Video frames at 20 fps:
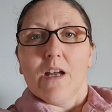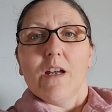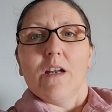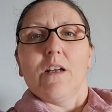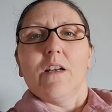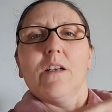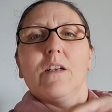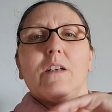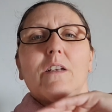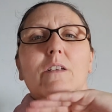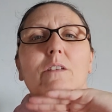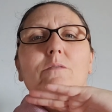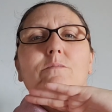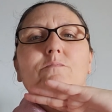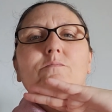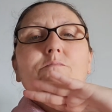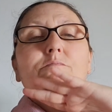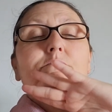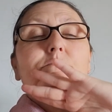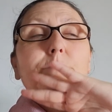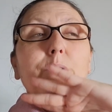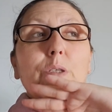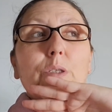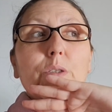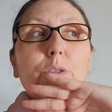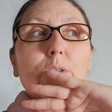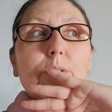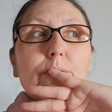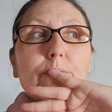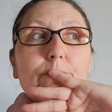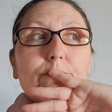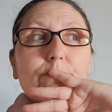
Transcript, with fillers: Um, but